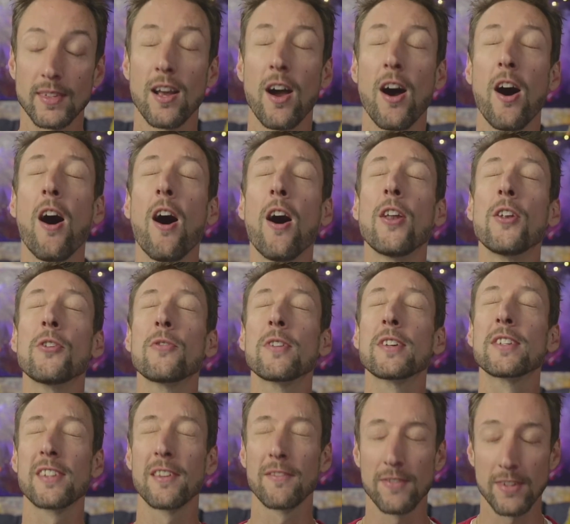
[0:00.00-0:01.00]

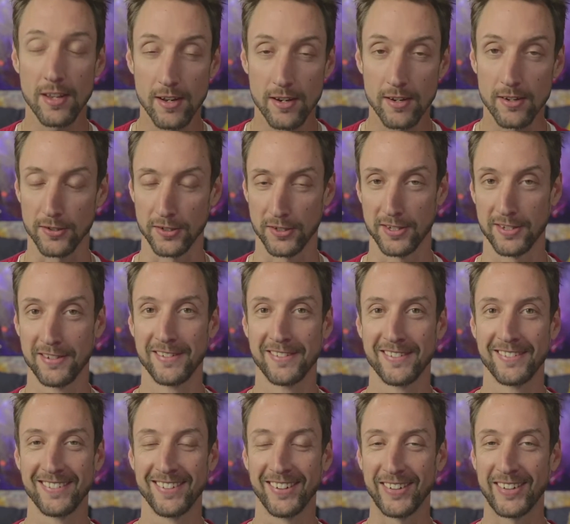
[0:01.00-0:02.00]
Hundreds of years,
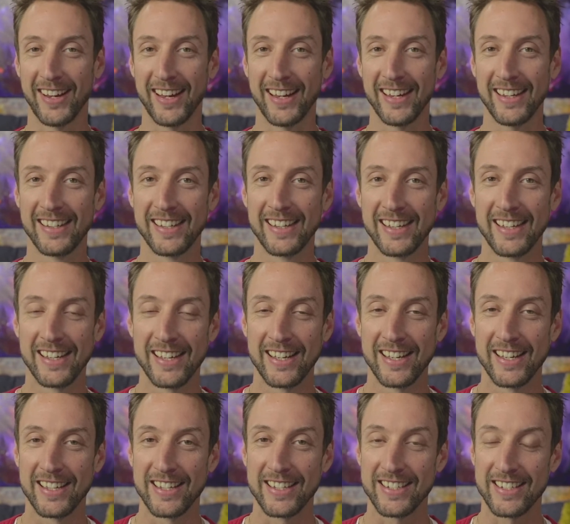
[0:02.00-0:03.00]
okay?
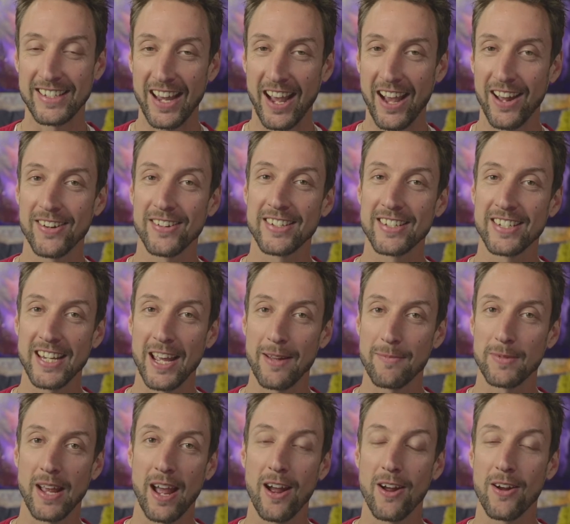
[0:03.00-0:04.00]
Saturn
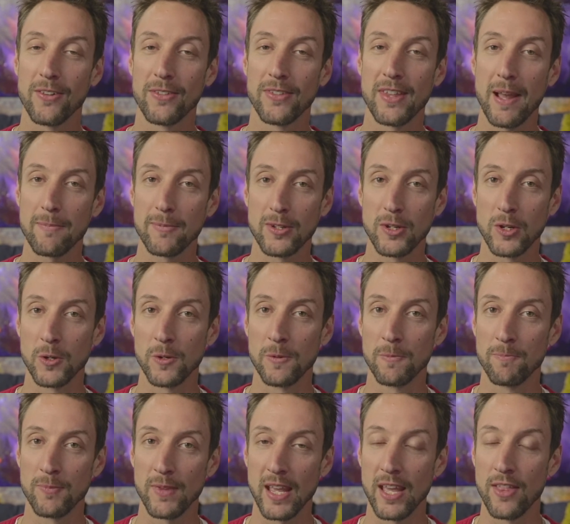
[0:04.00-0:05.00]
septile
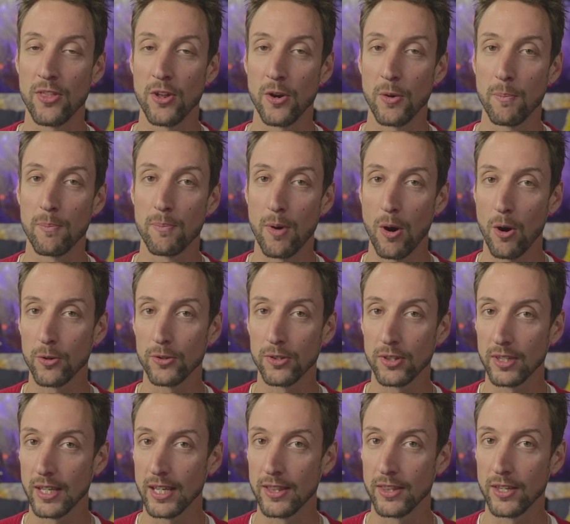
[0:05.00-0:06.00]
Neptune, and they're
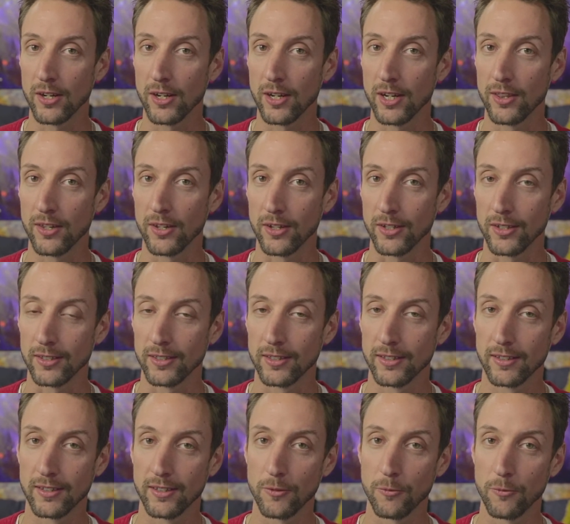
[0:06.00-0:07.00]
both in their
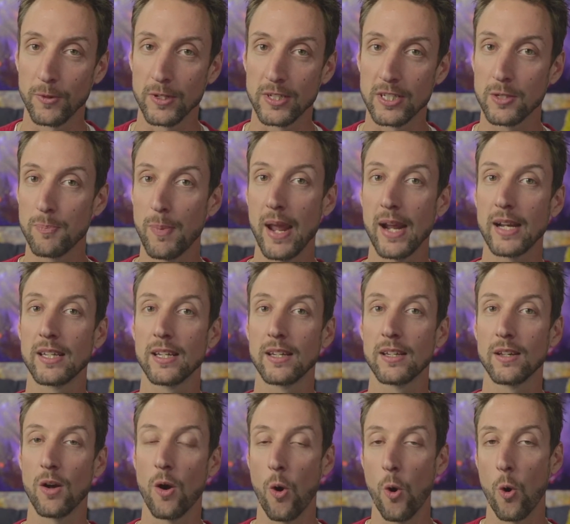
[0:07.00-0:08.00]

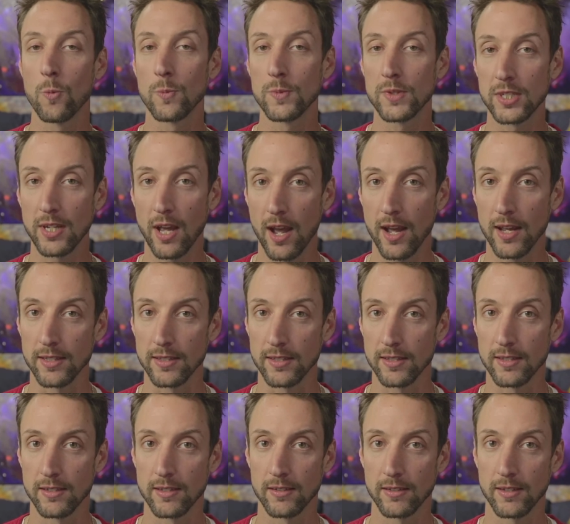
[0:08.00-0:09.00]
respected home
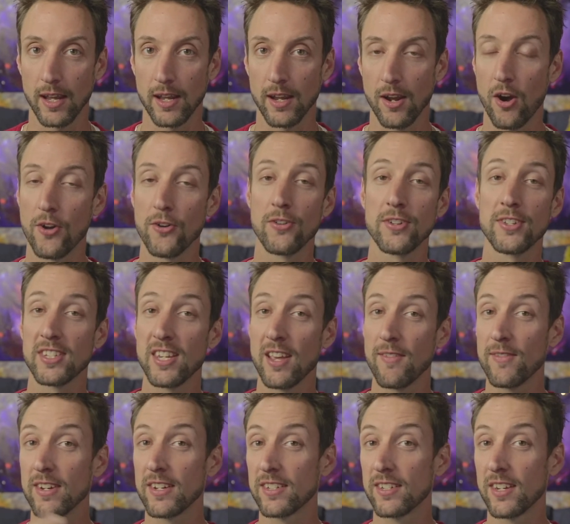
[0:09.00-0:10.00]
signs, okay?
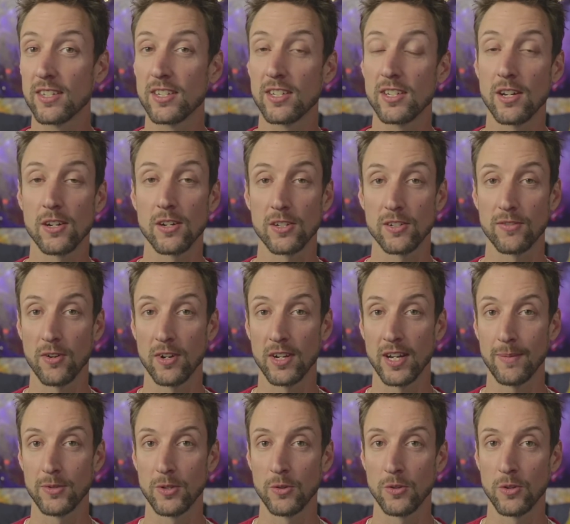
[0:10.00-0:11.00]
176 years for
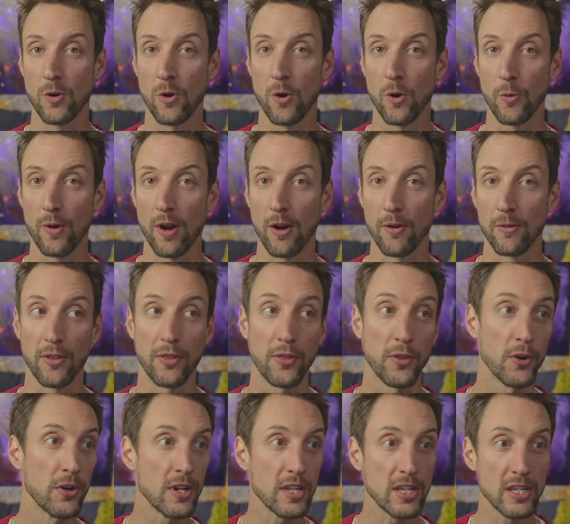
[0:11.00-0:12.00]
Neptune to go around,
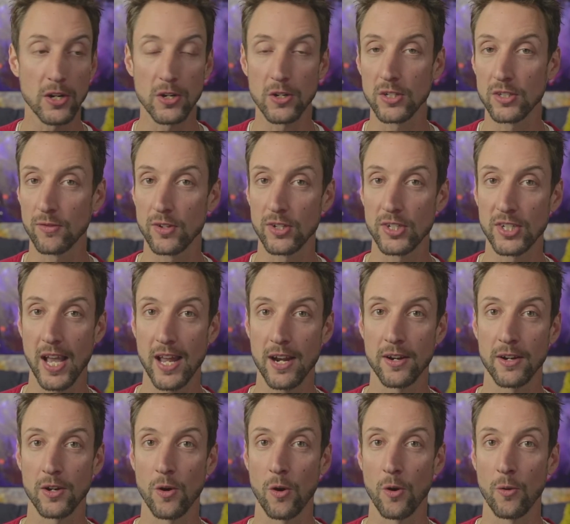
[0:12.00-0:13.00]
30 years for Saturn
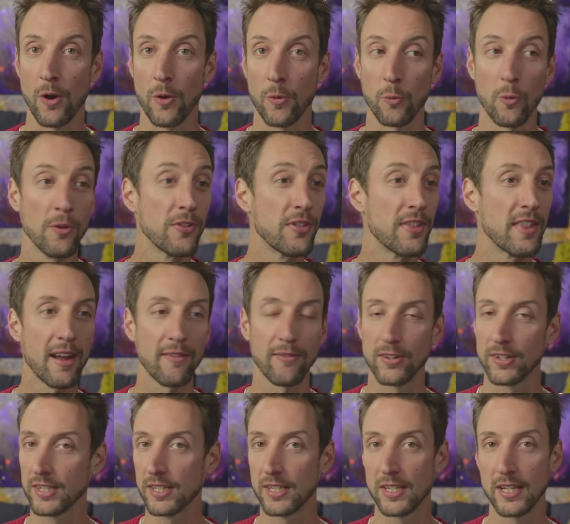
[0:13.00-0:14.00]
to go around. We'll never
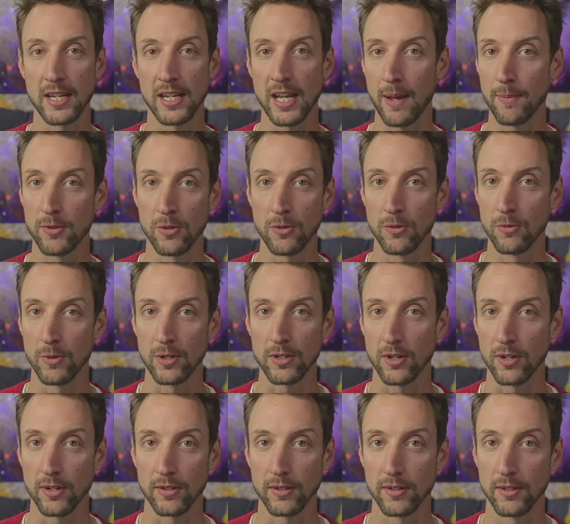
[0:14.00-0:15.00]
see a Neptune
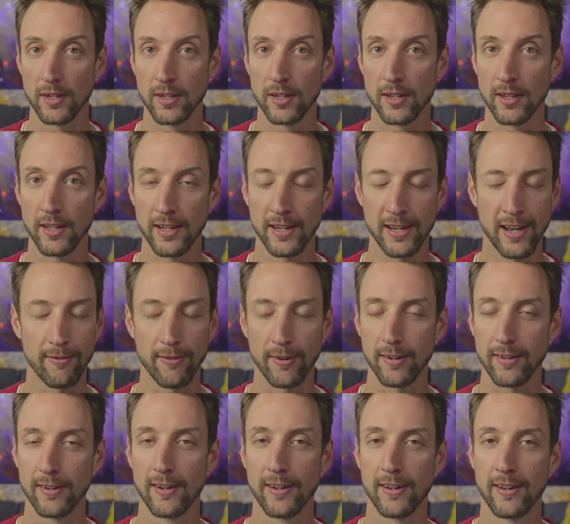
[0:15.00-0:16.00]
return, never.